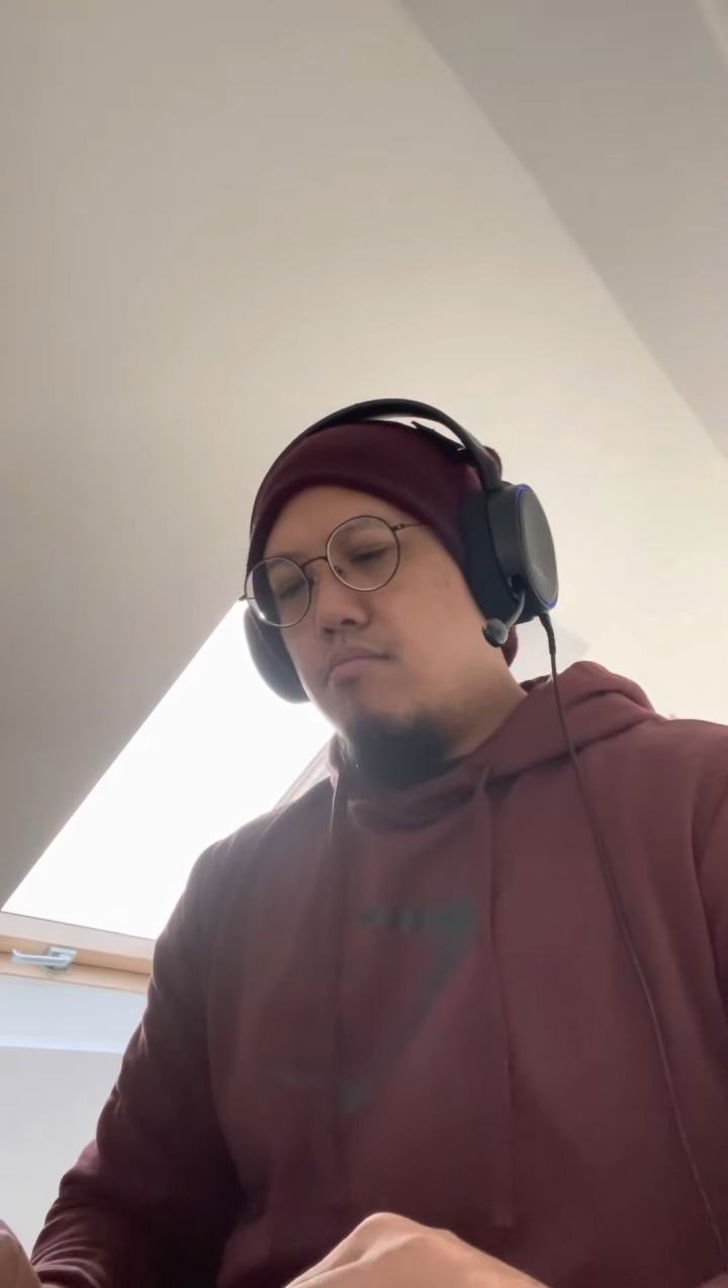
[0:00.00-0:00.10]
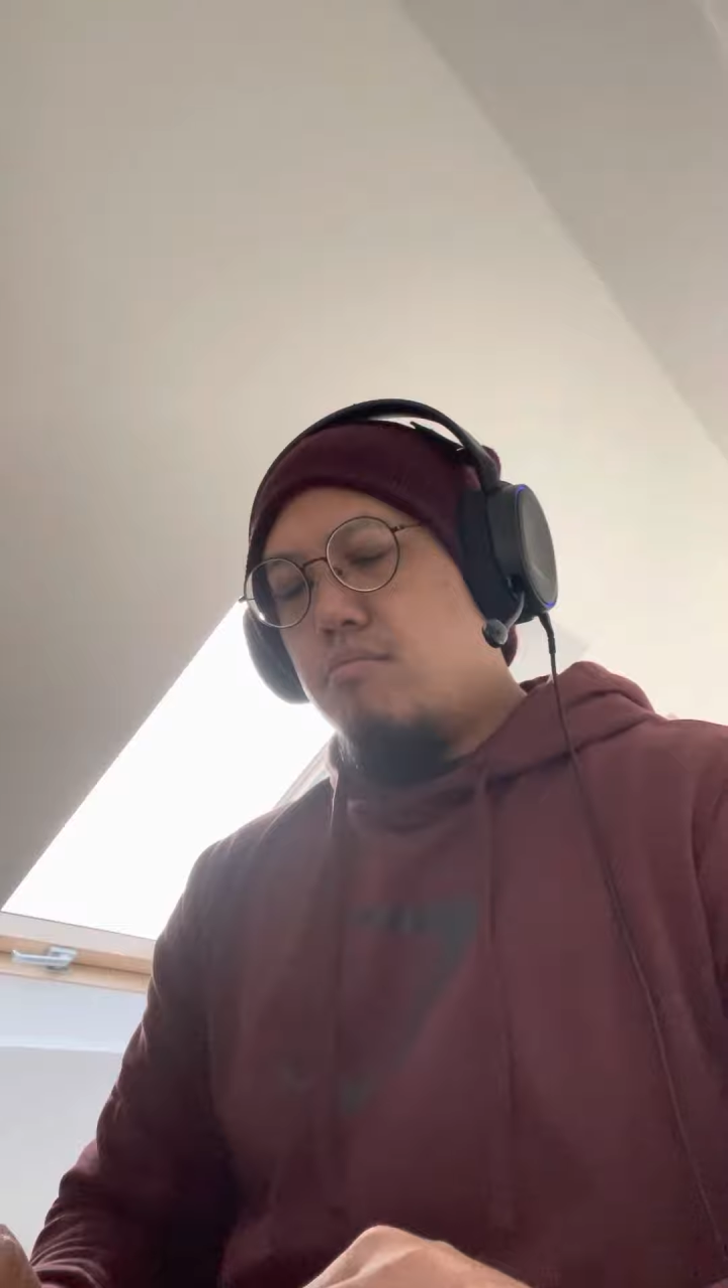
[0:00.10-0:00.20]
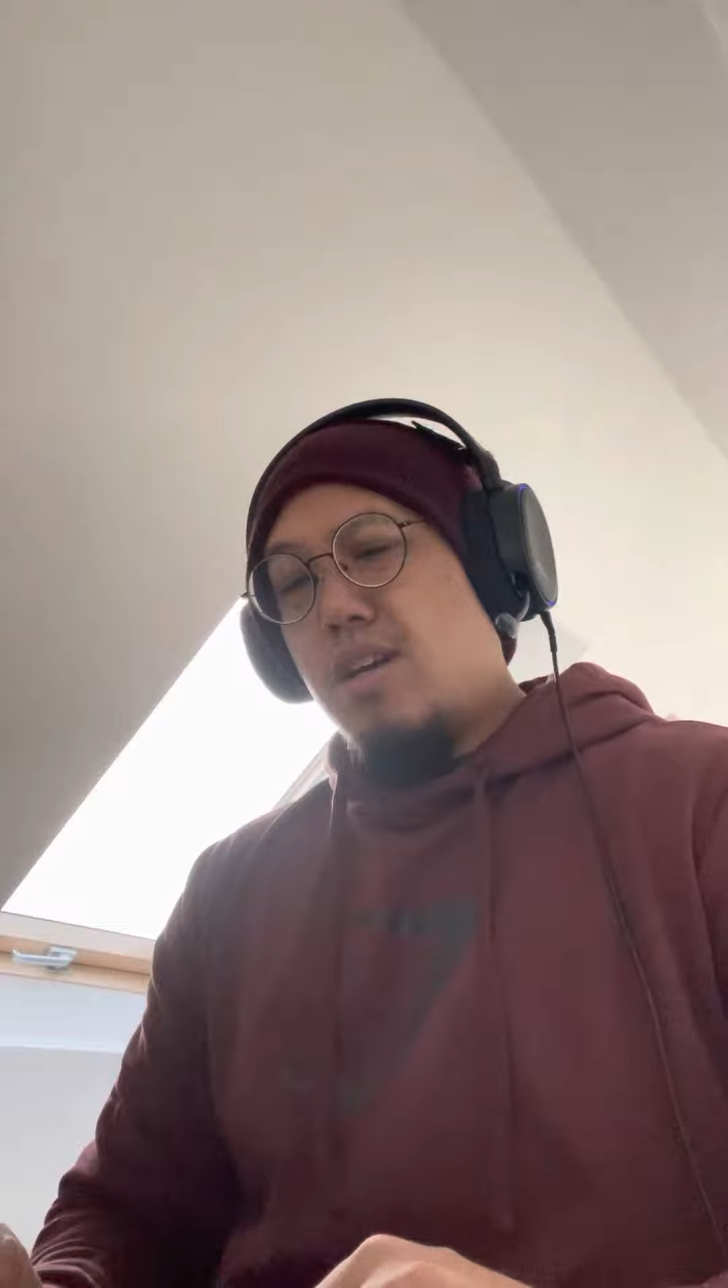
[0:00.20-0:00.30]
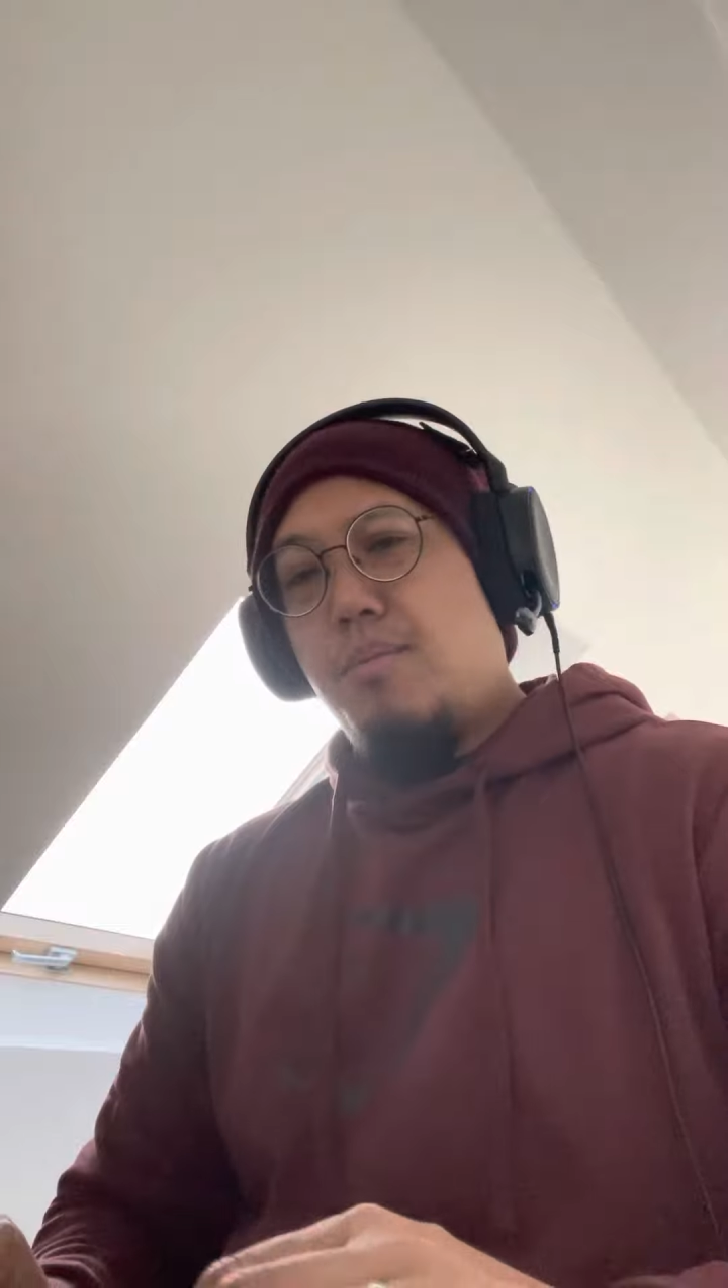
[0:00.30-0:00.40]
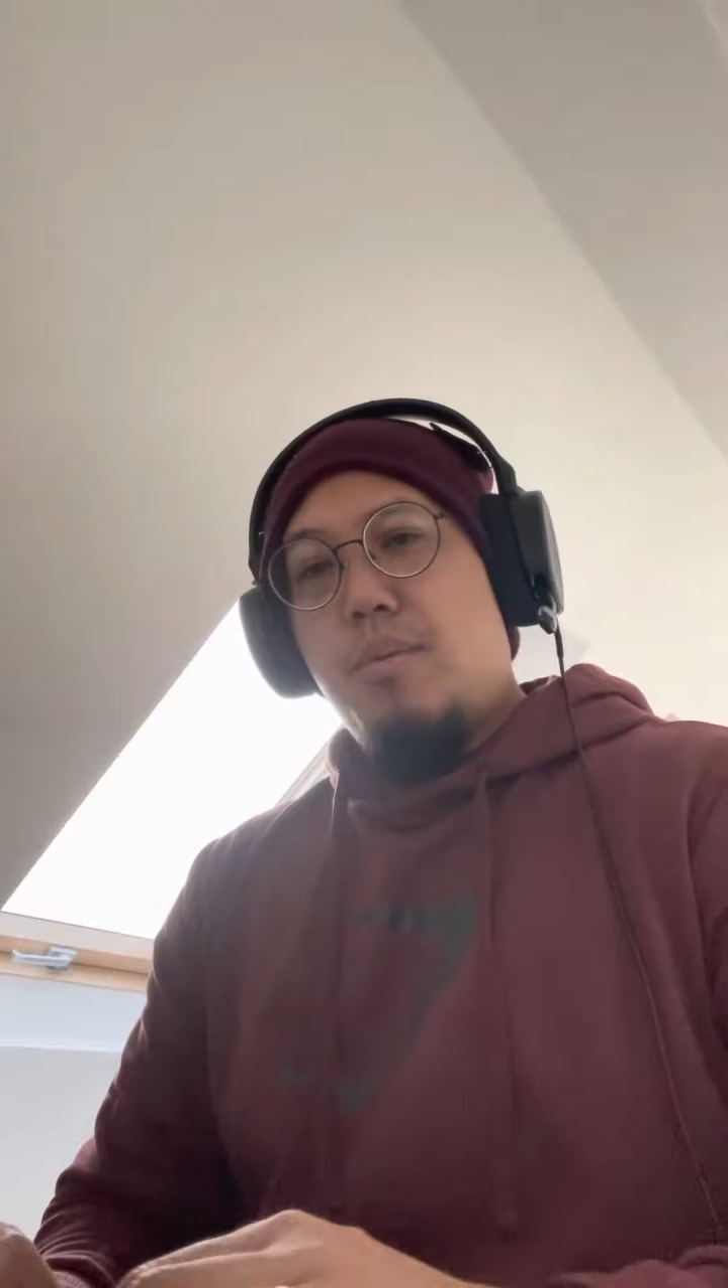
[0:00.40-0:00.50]
not
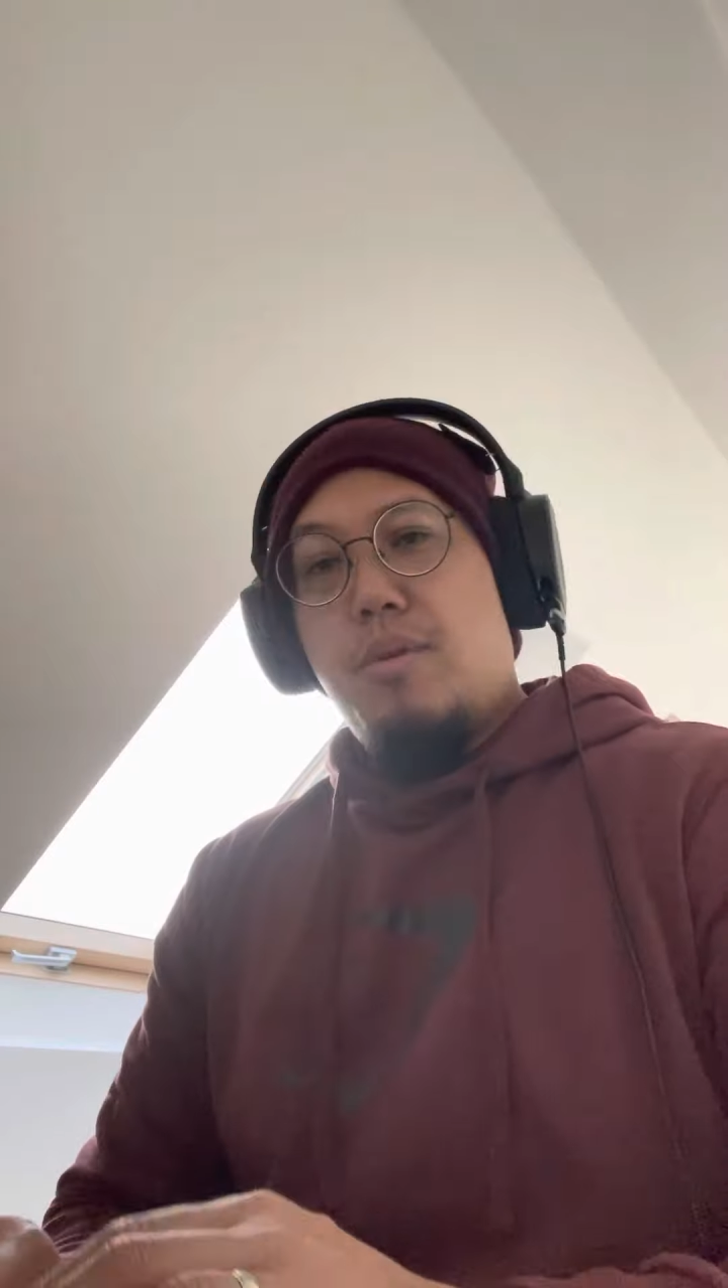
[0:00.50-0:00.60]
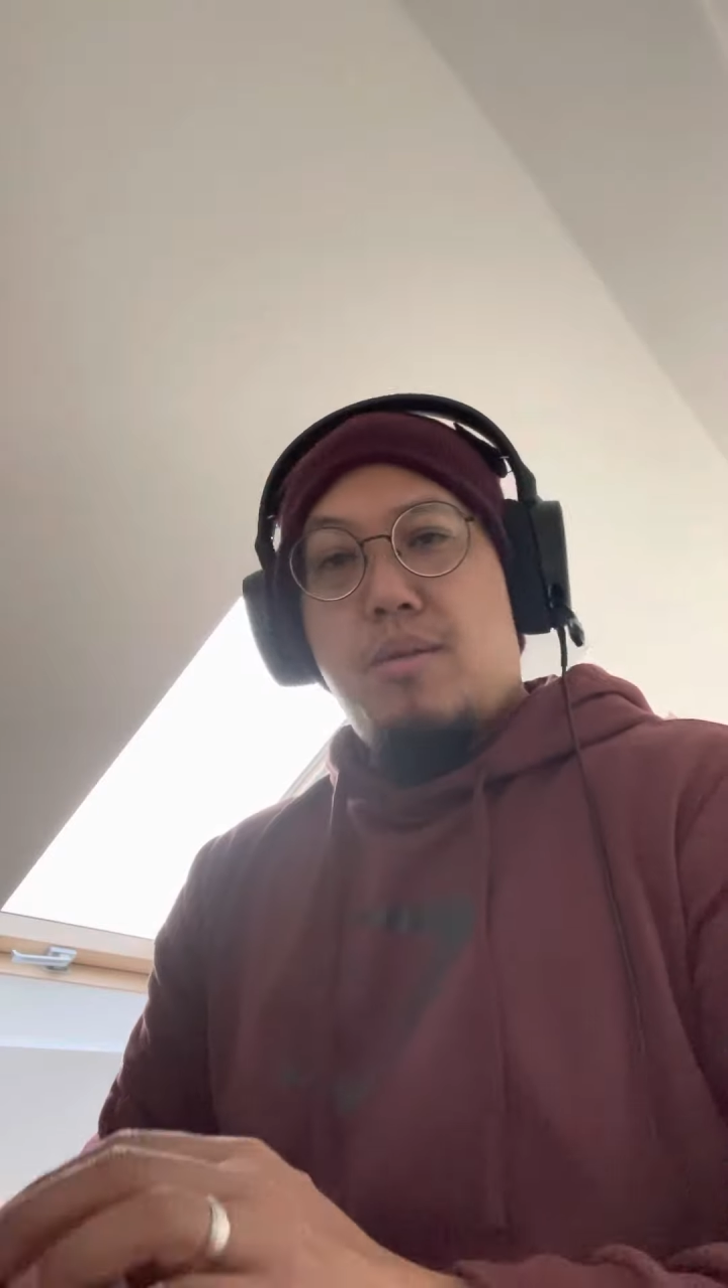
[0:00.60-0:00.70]
going to be able to